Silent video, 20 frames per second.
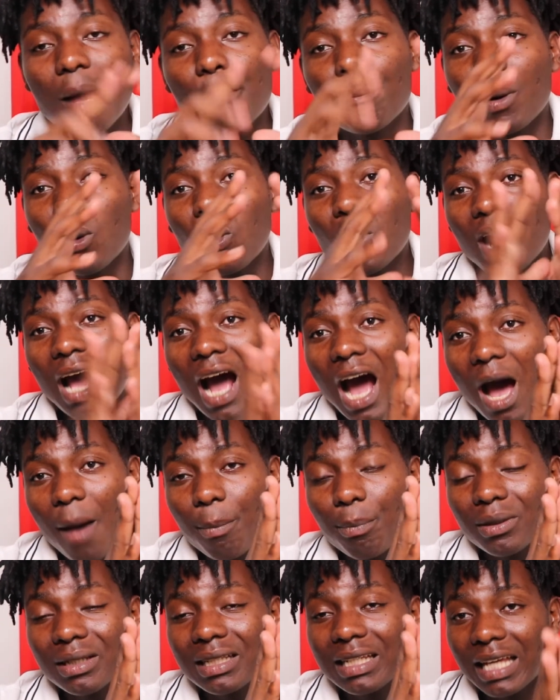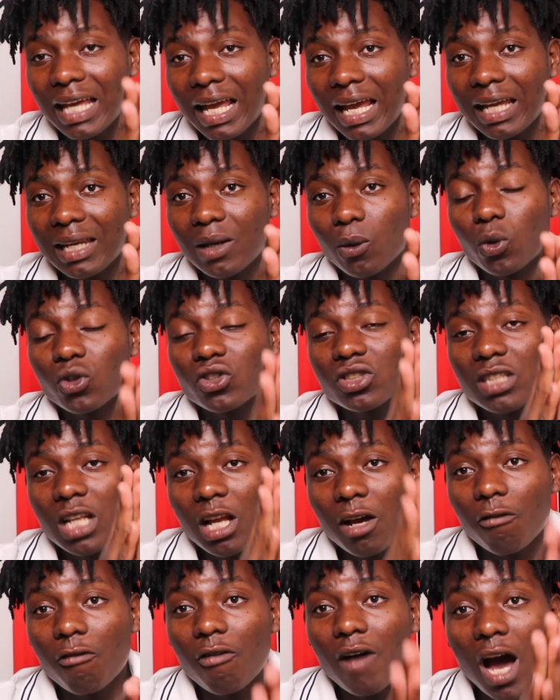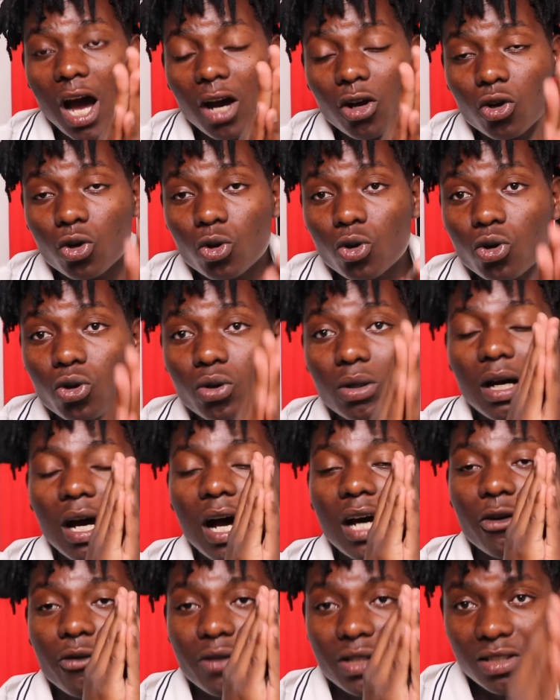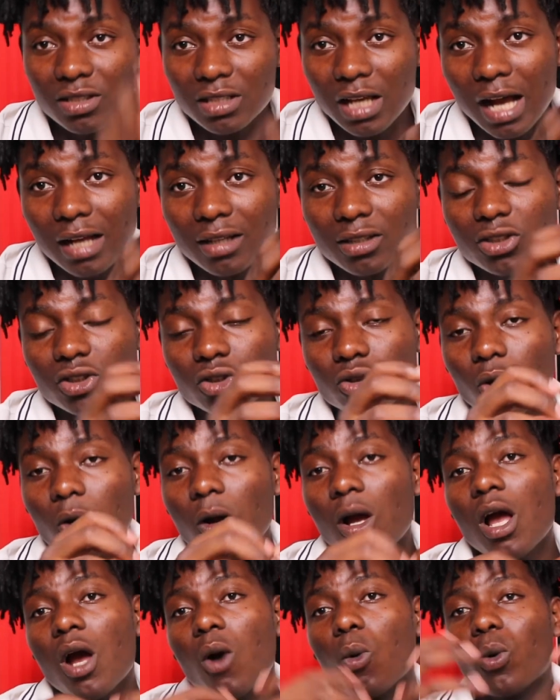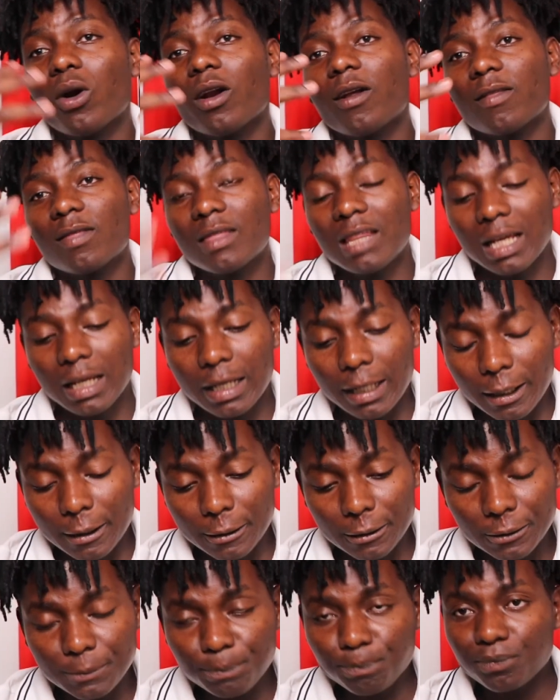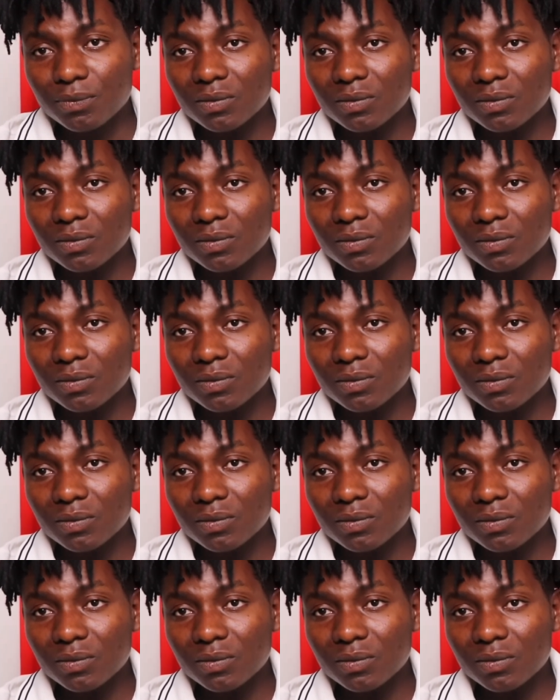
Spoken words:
but what happened in the end was never a good result. So what I think is,